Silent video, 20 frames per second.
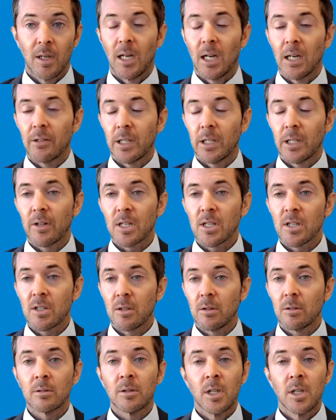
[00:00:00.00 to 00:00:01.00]
I think there's
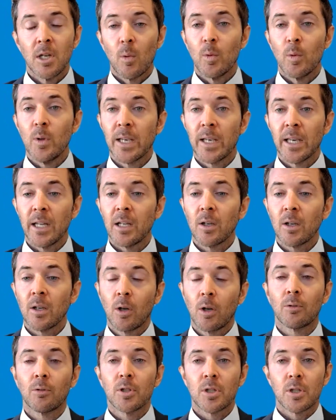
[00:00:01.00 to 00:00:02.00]
still, when you're getting
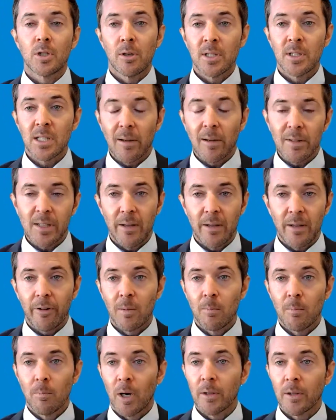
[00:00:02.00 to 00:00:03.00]
good returns out of South
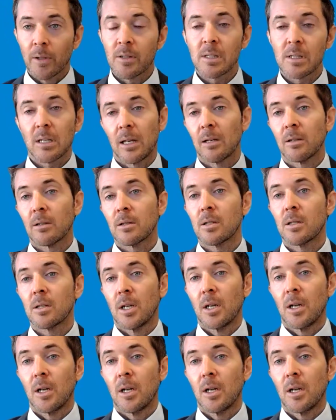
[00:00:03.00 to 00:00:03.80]
African bonds and